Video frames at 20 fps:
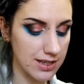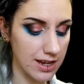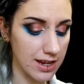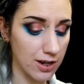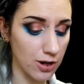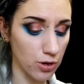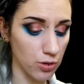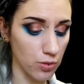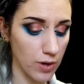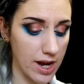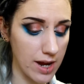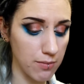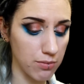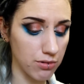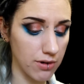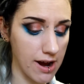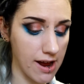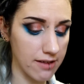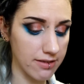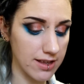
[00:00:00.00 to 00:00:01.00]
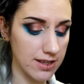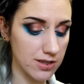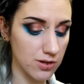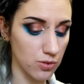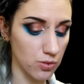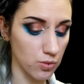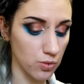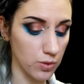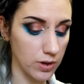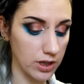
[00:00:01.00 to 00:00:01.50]
a great brand that's
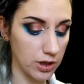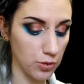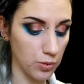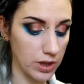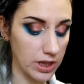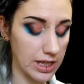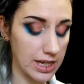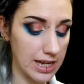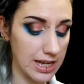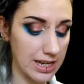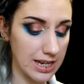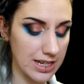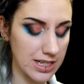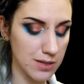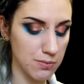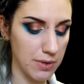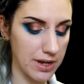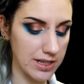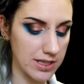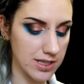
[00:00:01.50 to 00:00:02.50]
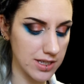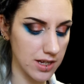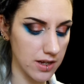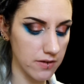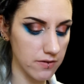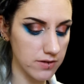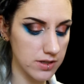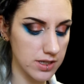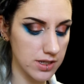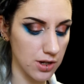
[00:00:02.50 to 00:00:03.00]
really, really
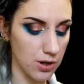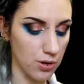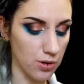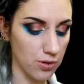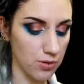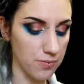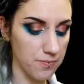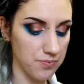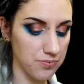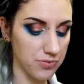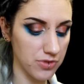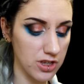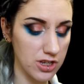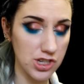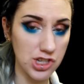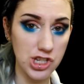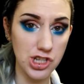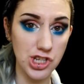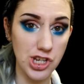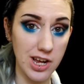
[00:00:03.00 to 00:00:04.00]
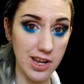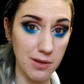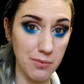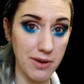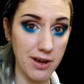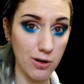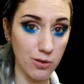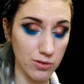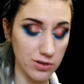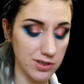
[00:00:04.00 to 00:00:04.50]
inexpensive, so you should check them
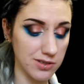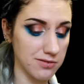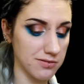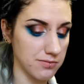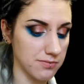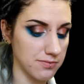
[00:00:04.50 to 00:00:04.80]
out.